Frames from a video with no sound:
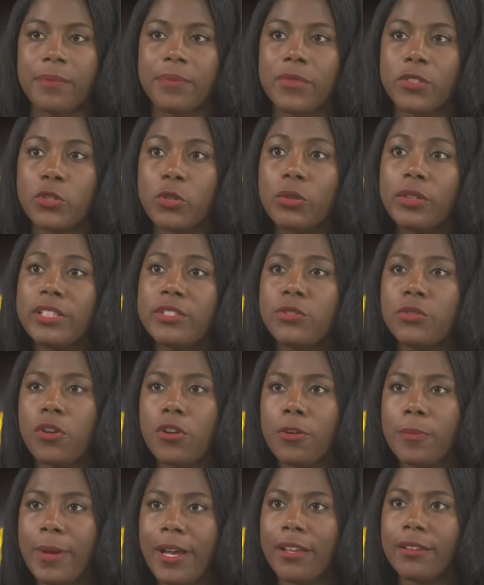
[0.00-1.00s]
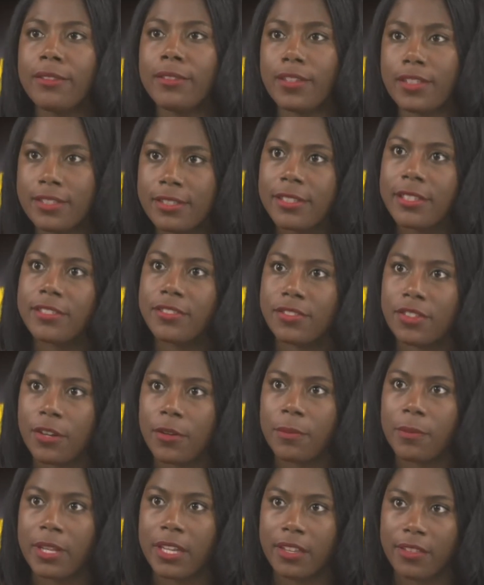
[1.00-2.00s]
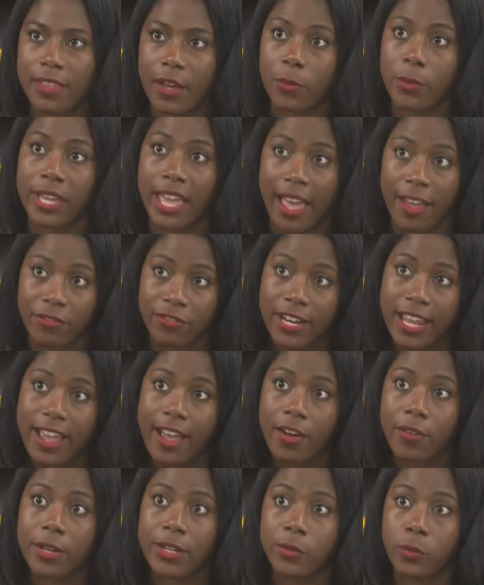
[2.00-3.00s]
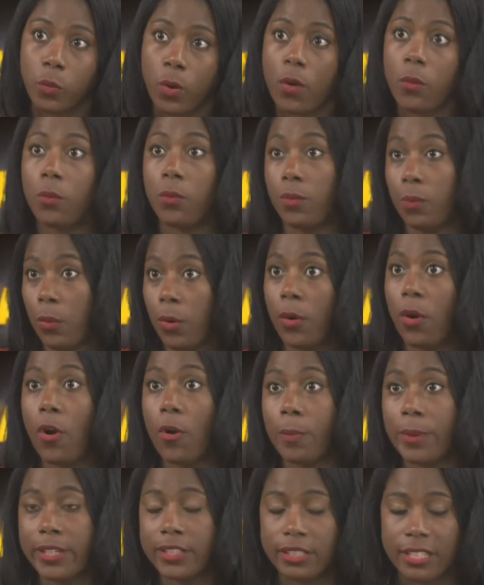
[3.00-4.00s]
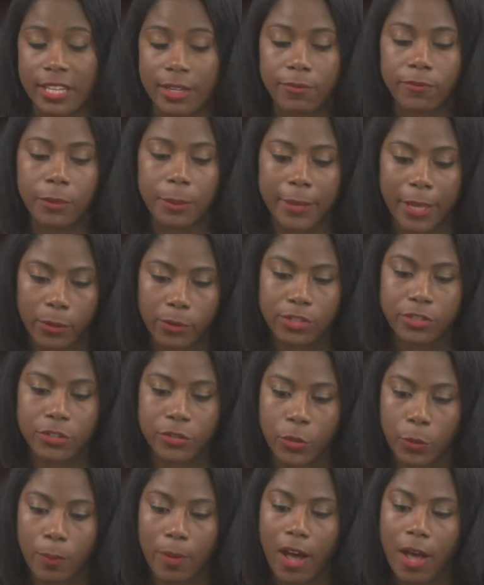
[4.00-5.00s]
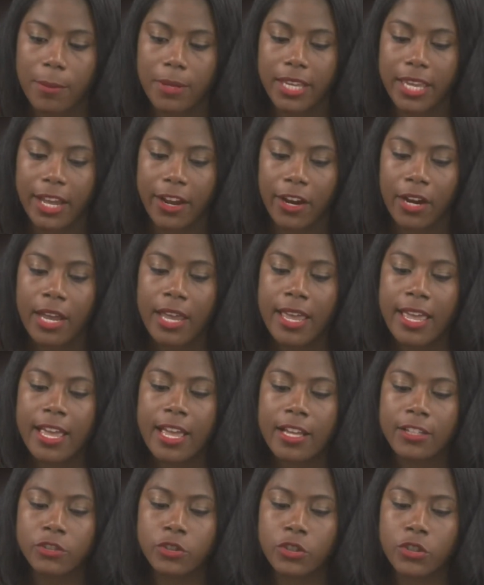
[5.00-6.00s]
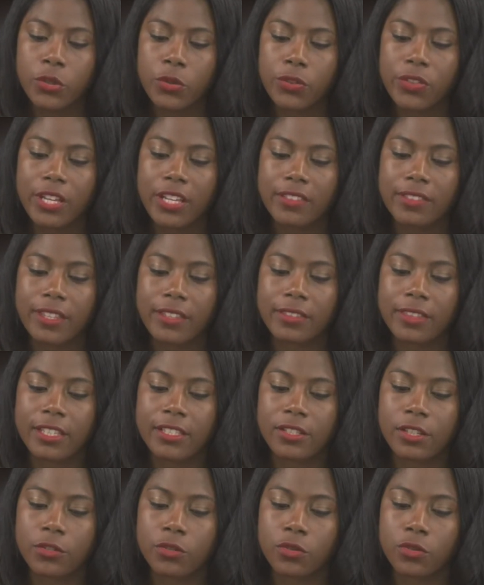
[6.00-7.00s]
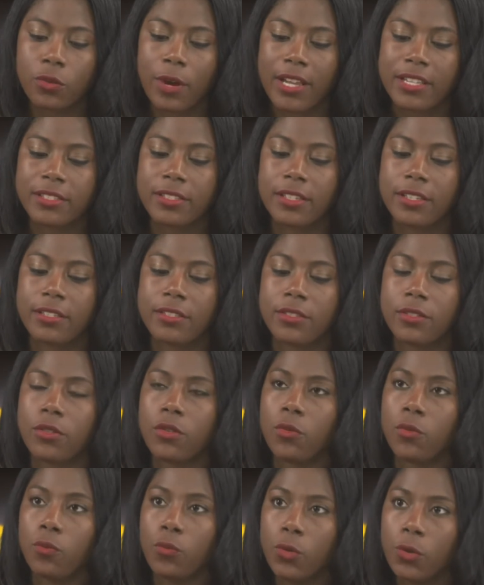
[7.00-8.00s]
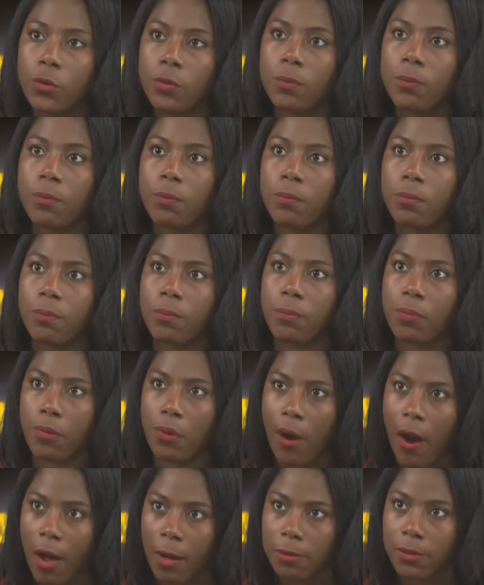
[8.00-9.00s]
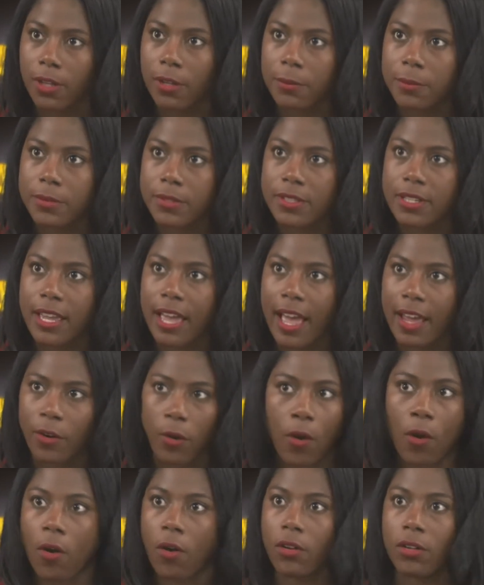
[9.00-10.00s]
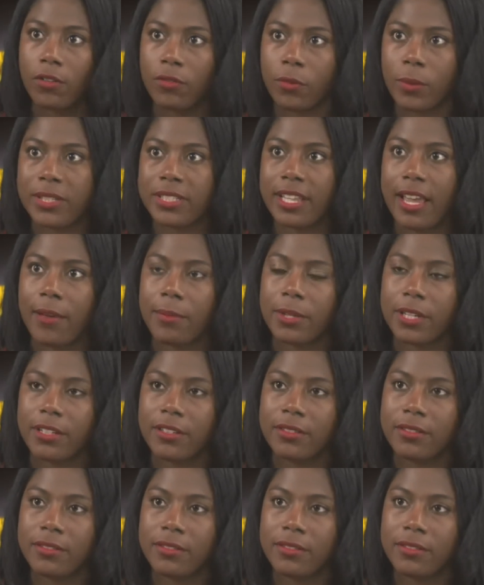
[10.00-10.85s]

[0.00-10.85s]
So let's talk about the system that we have now and what we're hoping to implement, which is Obamacare. Do you think that this addresses the root problems at all of what's happening?